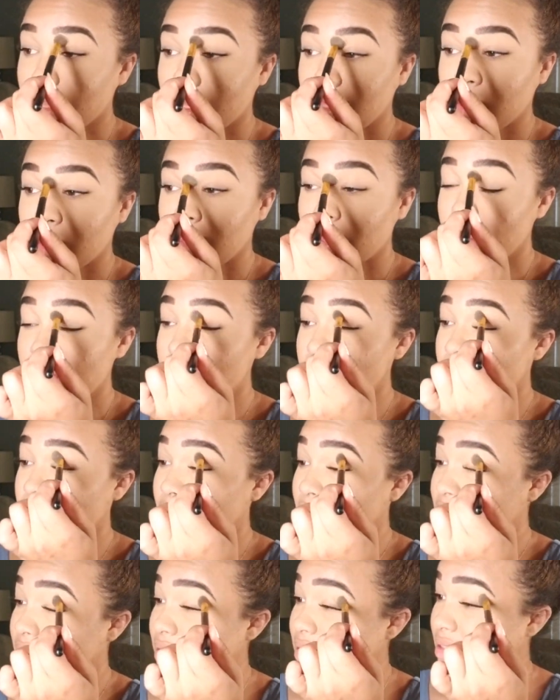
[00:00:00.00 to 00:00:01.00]

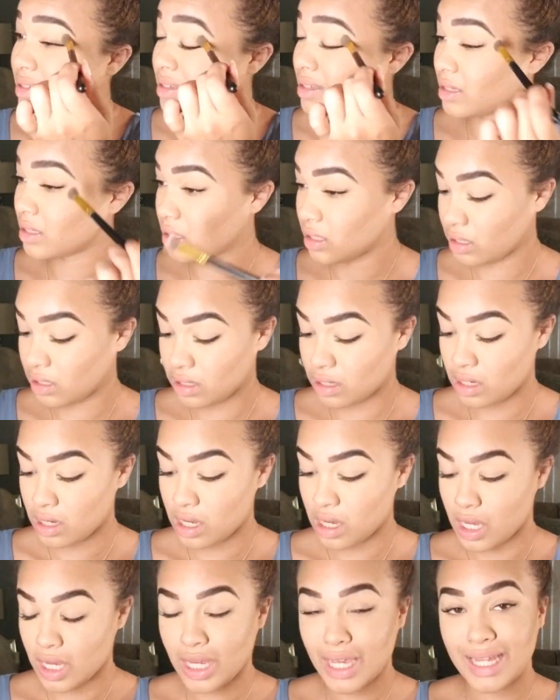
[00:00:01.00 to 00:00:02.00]
this
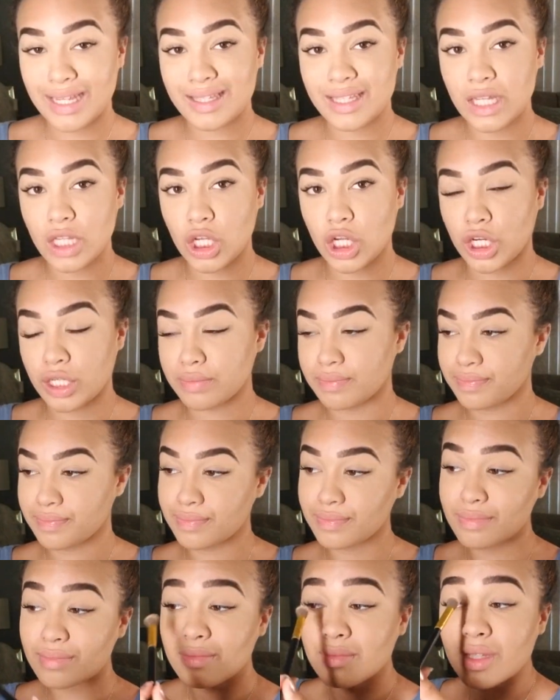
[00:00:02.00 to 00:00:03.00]
concealer.
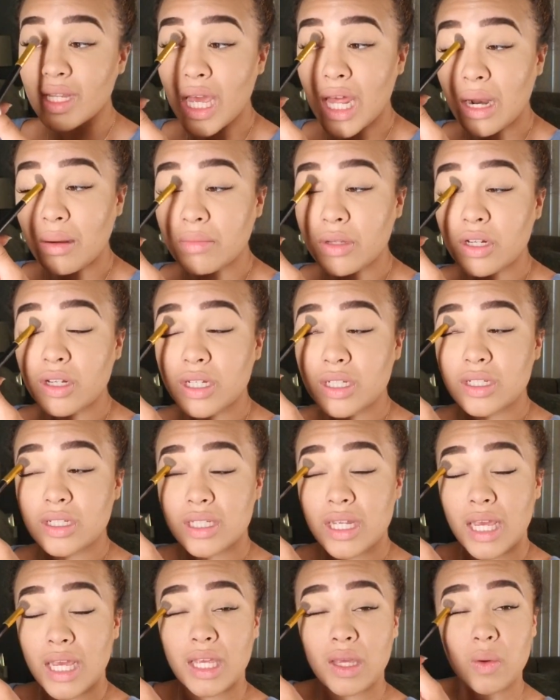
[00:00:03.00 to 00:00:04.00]
And I'm literally just
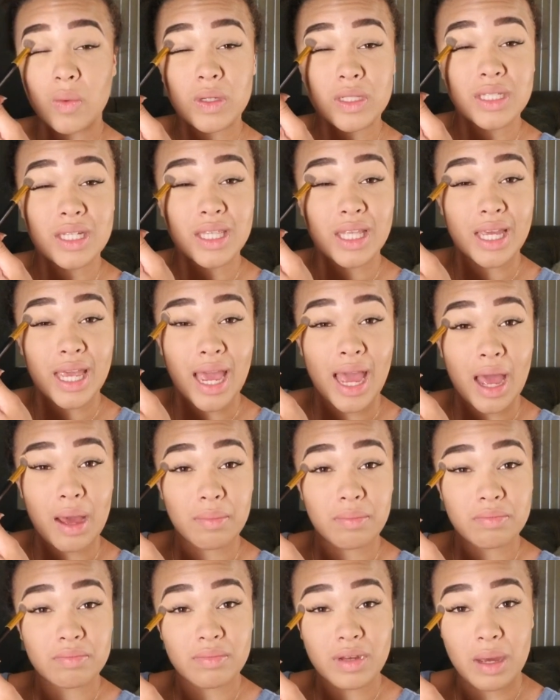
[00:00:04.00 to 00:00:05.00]
taking what's in the cap.
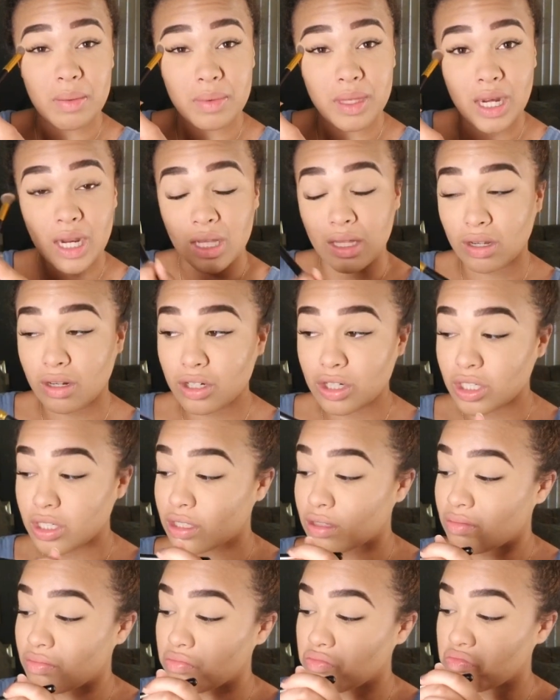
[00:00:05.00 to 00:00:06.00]
I mean, I literally just